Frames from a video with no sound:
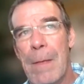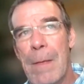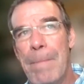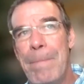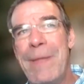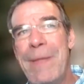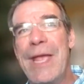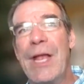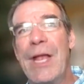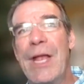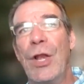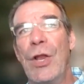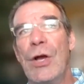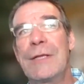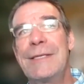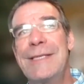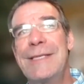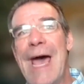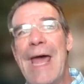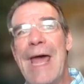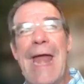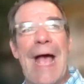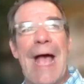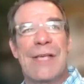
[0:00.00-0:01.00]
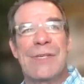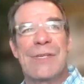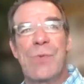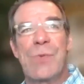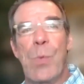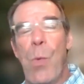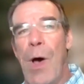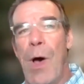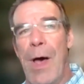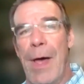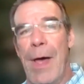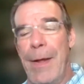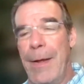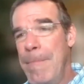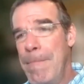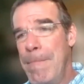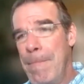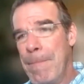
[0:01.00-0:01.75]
being looked at as one,